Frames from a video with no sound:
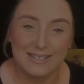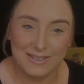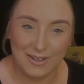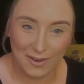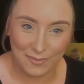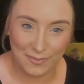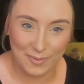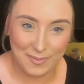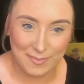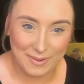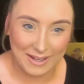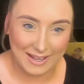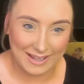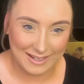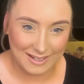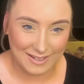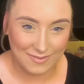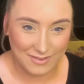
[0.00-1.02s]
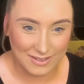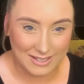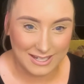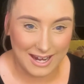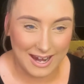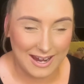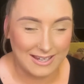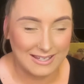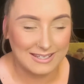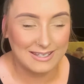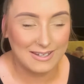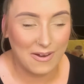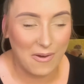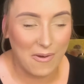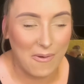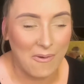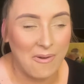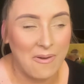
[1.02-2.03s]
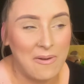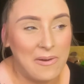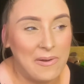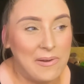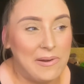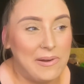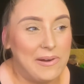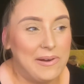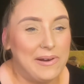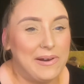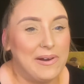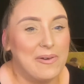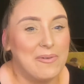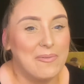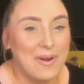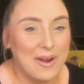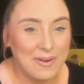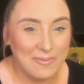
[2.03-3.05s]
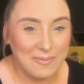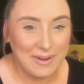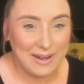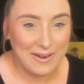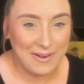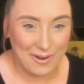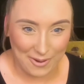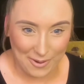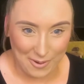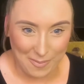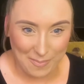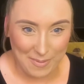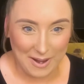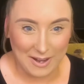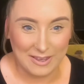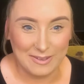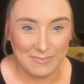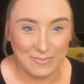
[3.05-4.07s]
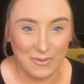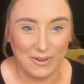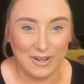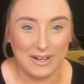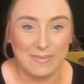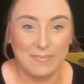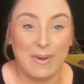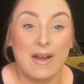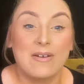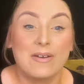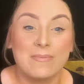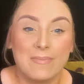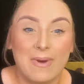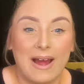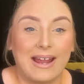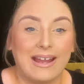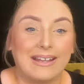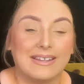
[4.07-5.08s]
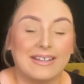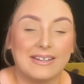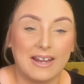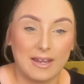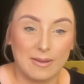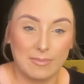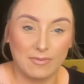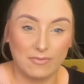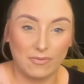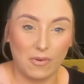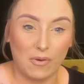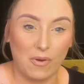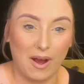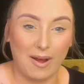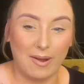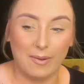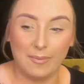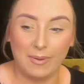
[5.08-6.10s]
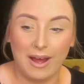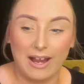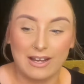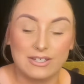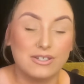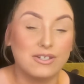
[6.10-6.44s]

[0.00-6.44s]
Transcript: start from the beginning of the day. So when we got up in the morning, bearing in mind the night before, I